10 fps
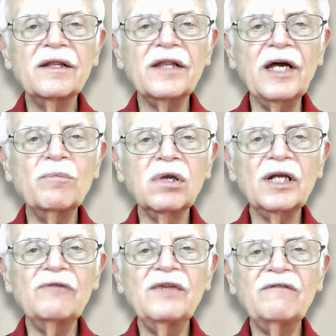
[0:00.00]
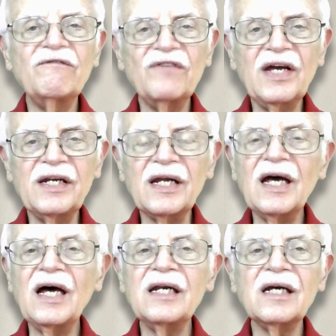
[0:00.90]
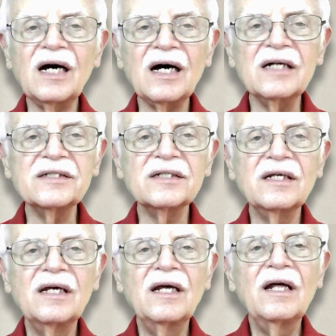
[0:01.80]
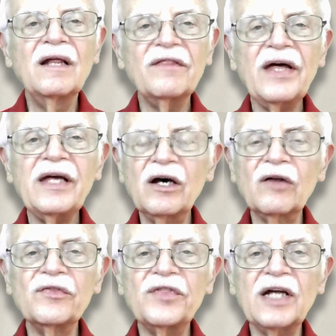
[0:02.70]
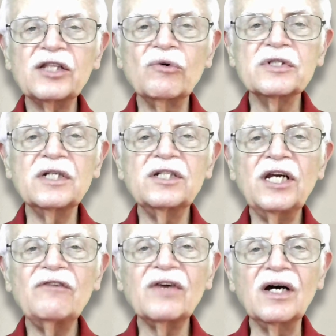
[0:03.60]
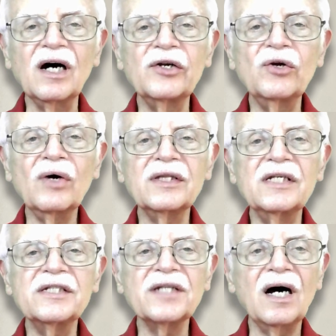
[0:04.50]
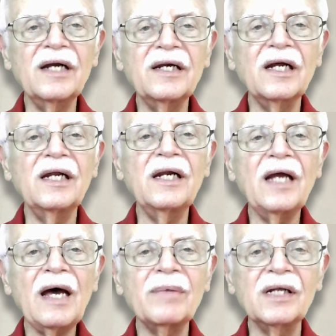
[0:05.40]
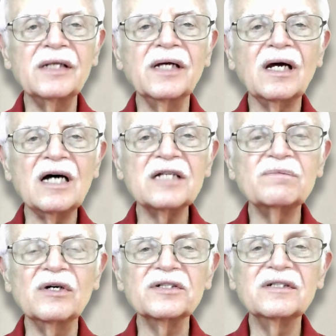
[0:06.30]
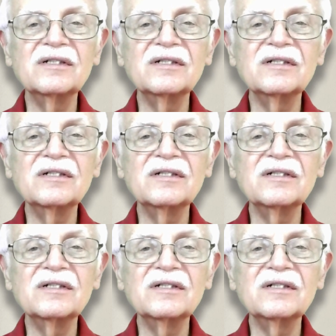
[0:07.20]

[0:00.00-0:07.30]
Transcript: They believed in fate and gods. They held that there was a chief god who had designed and inhabited the cosmos